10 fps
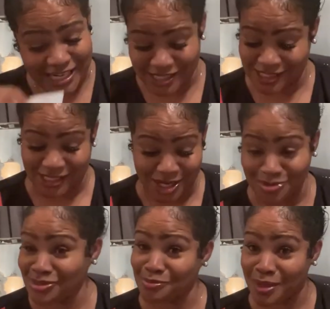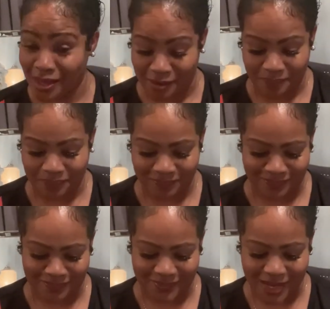Excuse me.
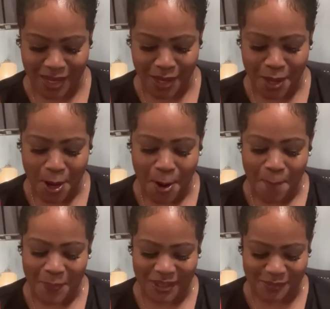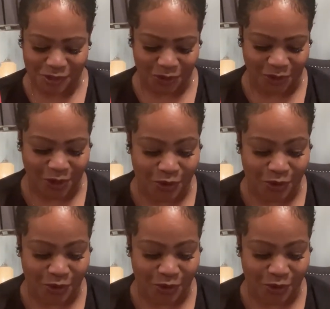But let me show y'all.